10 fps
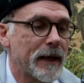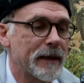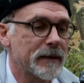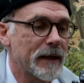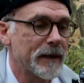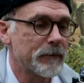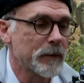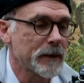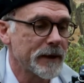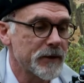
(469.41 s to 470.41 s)
I, I
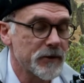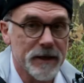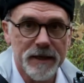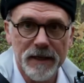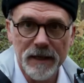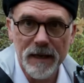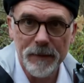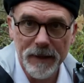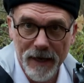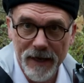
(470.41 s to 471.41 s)
really enjoy
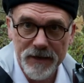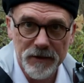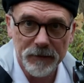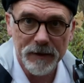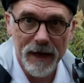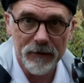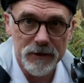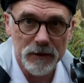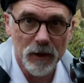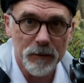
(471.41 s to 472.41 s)
keeping the ISO down
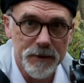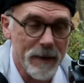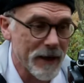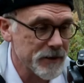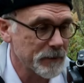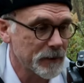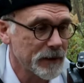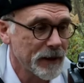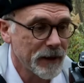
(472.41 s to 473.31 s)
as low as possible.